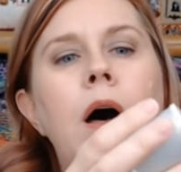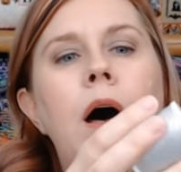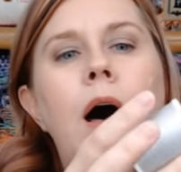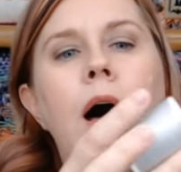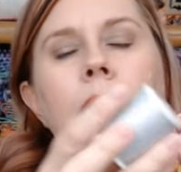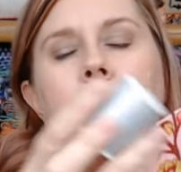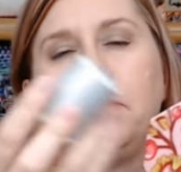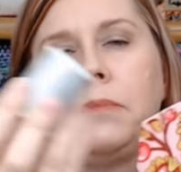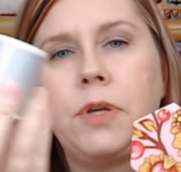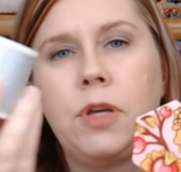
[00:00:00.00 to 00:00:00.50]

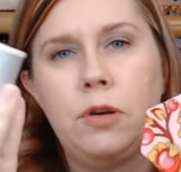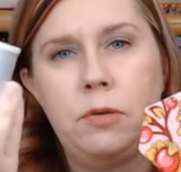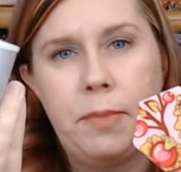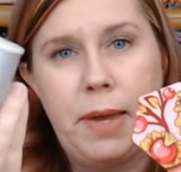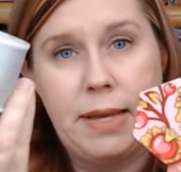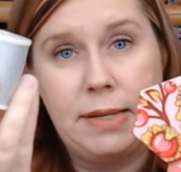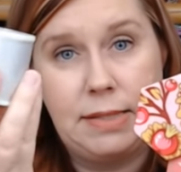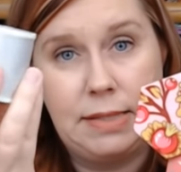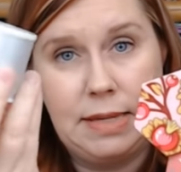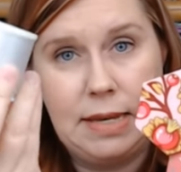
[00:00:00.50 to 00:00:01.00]
um, you
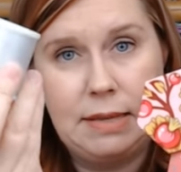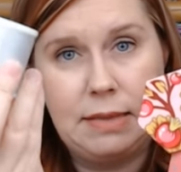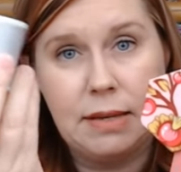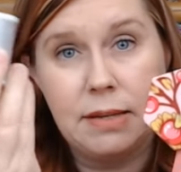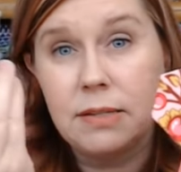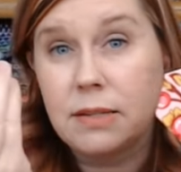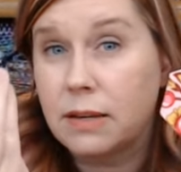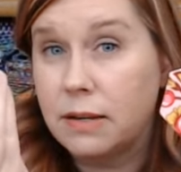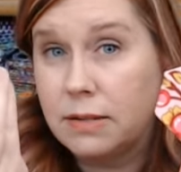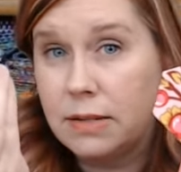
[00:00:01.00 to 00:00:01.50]
may see
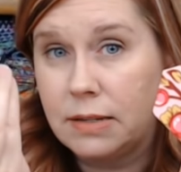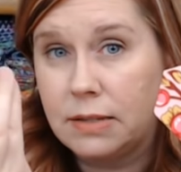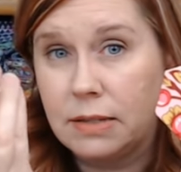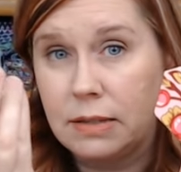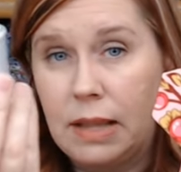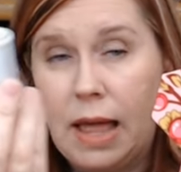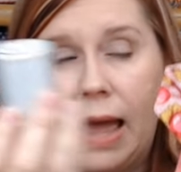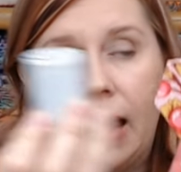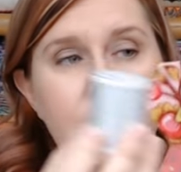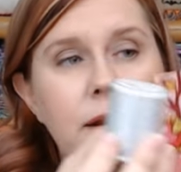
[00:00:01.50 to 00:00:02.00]
this because it's
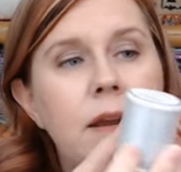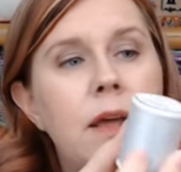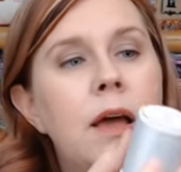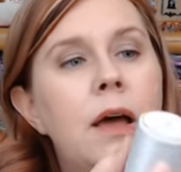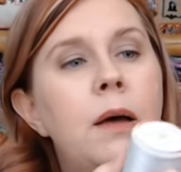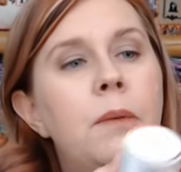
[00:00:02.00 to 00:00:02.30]
light,